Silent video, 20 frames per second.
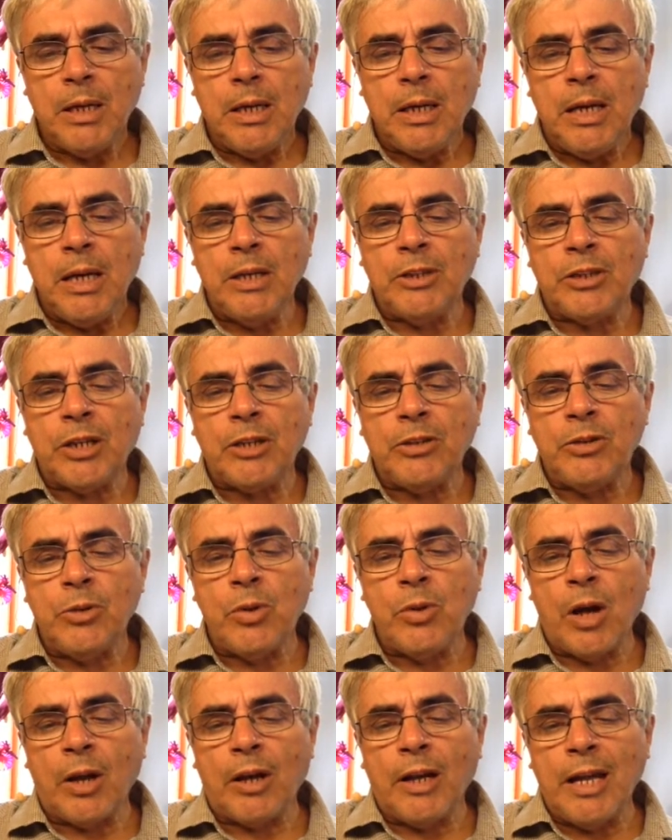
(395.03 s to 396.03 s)
He said, "Do
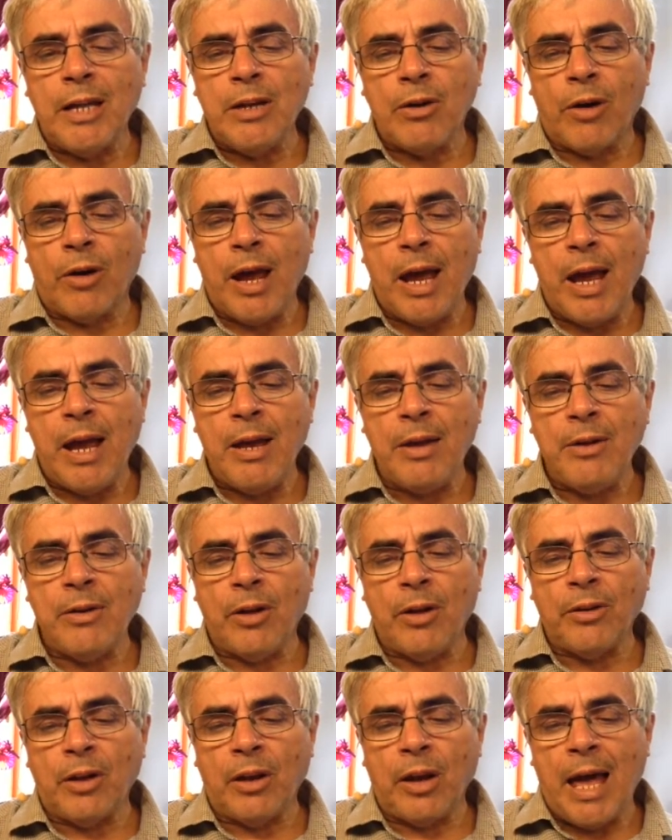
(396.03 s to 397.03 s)
not lay your hand
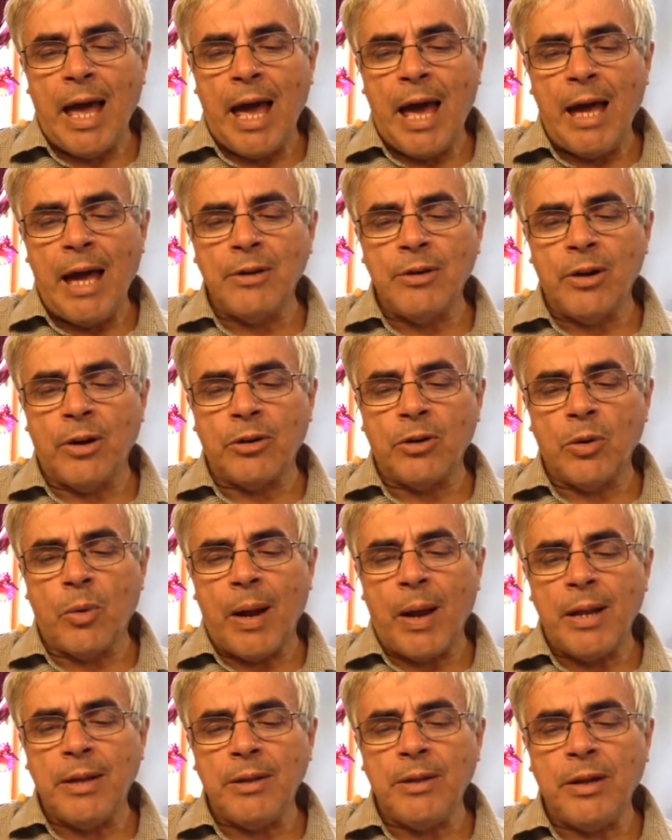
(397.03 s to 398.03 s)
on the lad or do
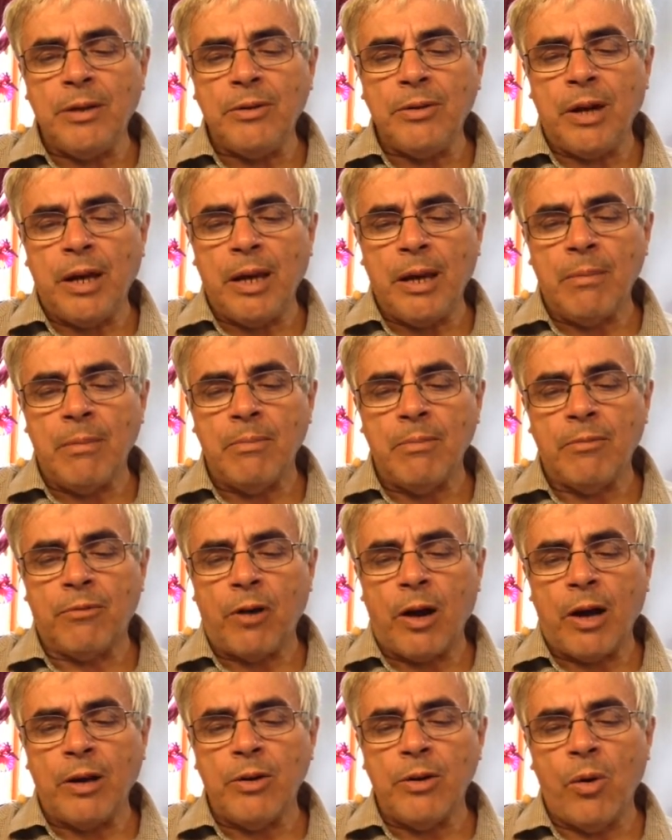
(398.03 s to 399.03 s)
anything to him,
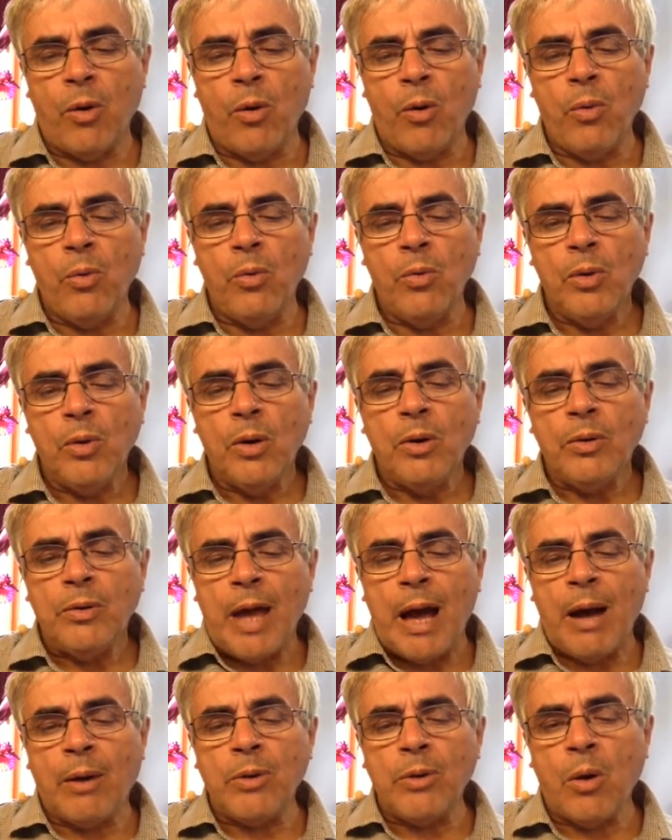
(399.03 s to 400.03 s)
for I now
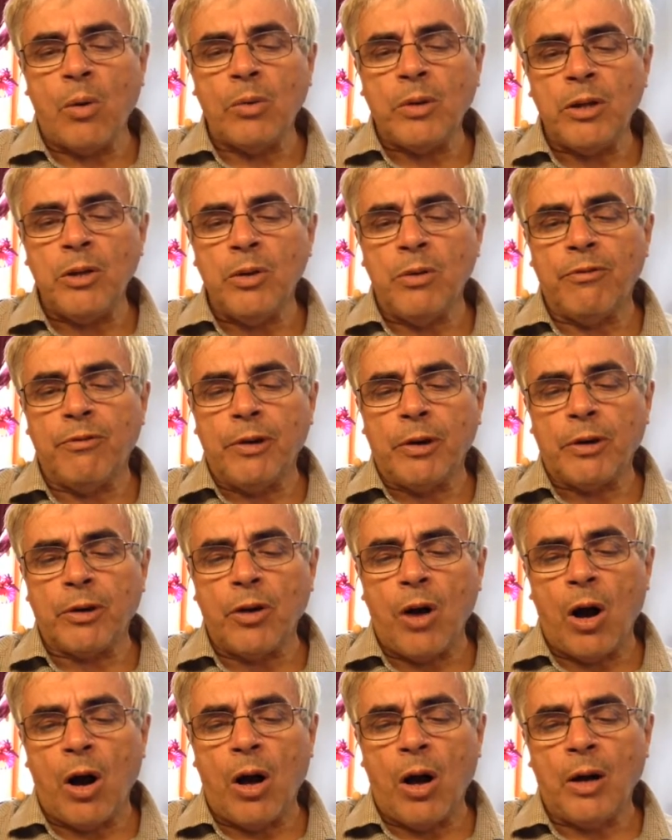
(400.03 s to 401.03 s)
know that you fear
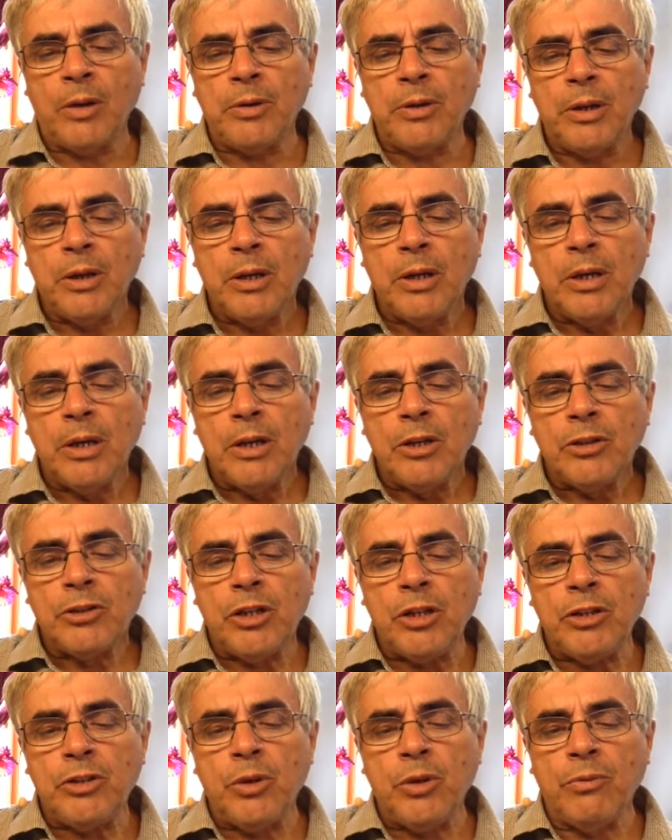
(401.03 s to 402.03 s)
God,
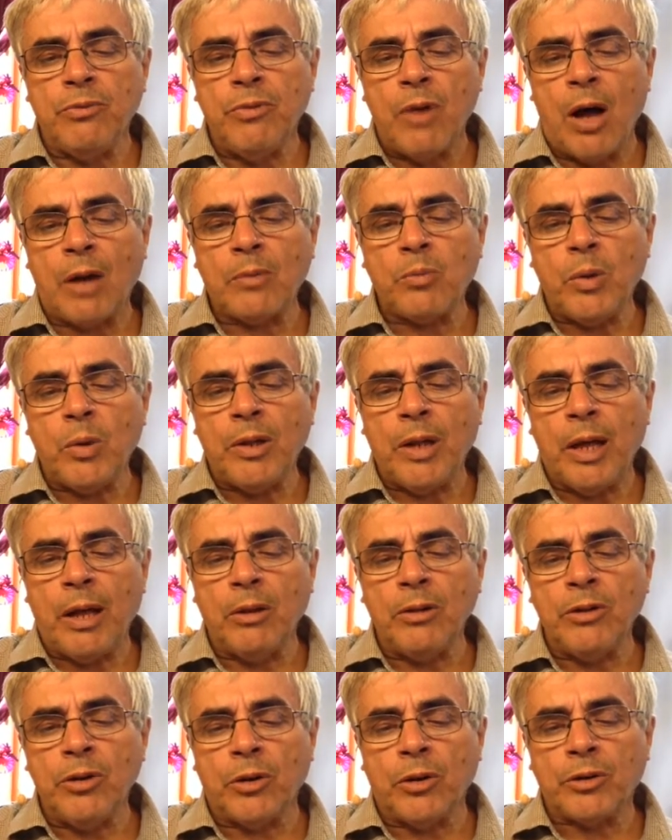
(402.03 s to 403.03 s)
since you've not
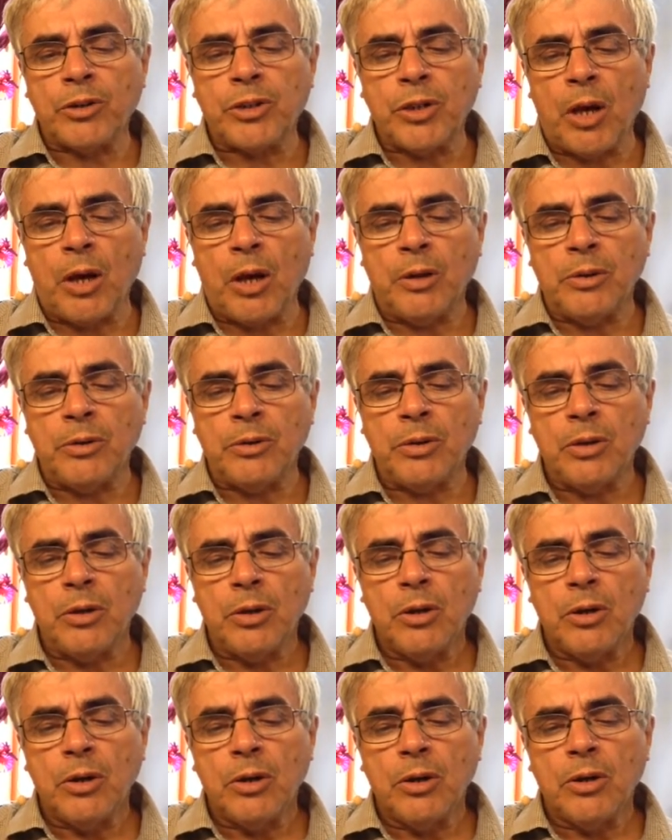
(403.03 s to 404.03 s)
withheld your son,
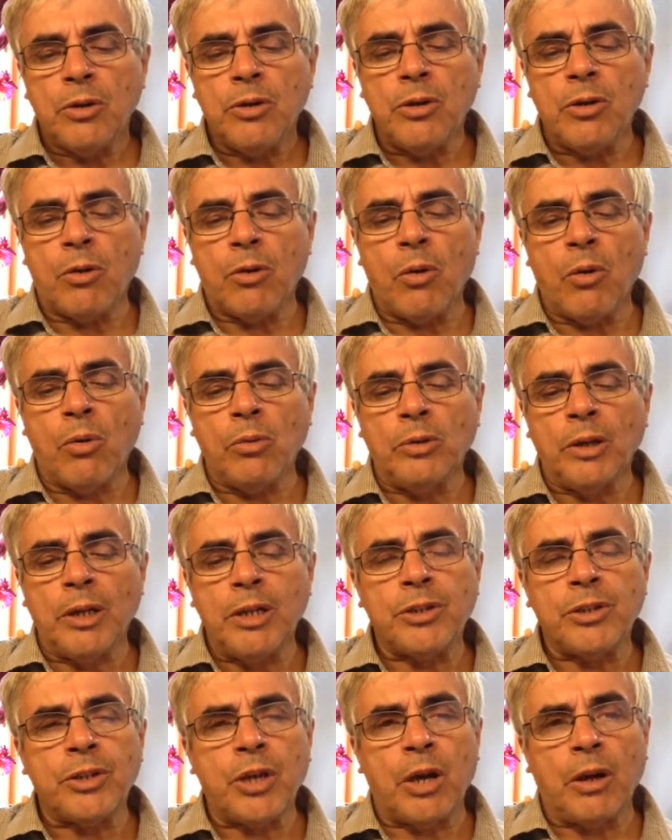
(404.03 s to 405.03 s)
your only
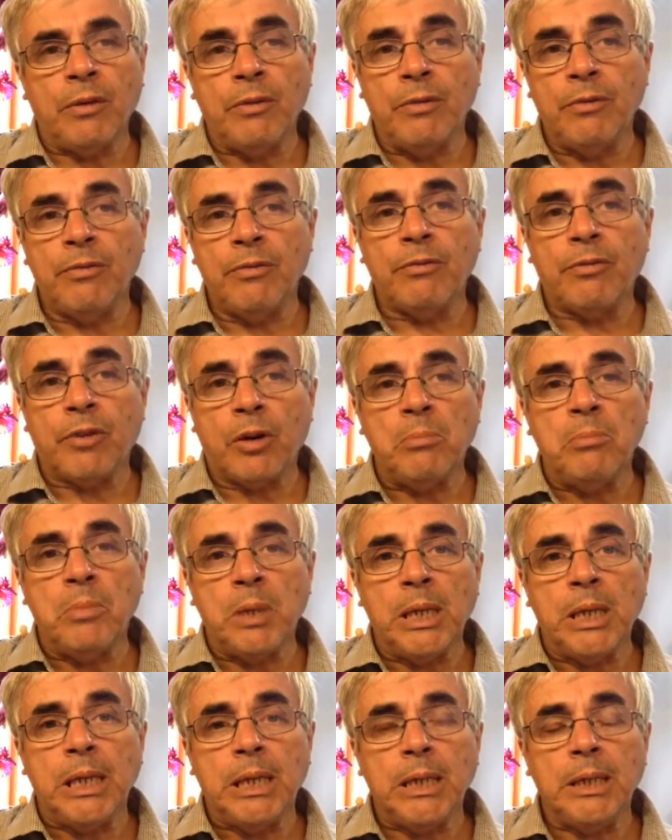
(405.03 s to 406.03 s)
son, from
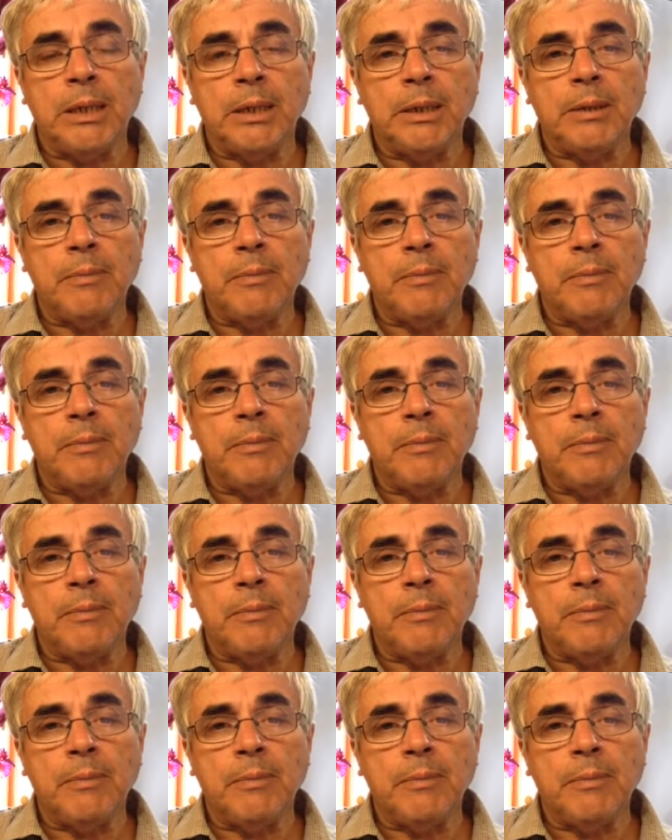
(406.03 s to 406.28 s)
me."